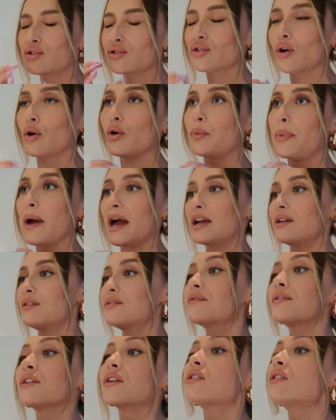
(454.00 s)
so
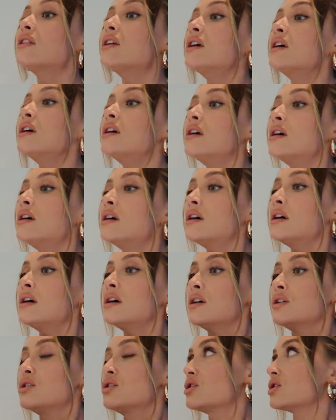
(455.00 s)
painful.
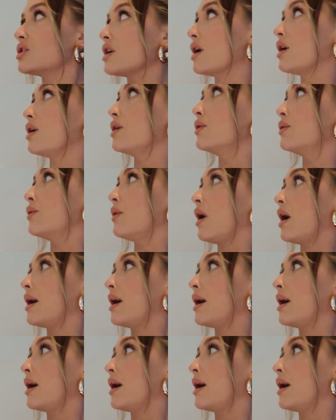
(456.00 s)
So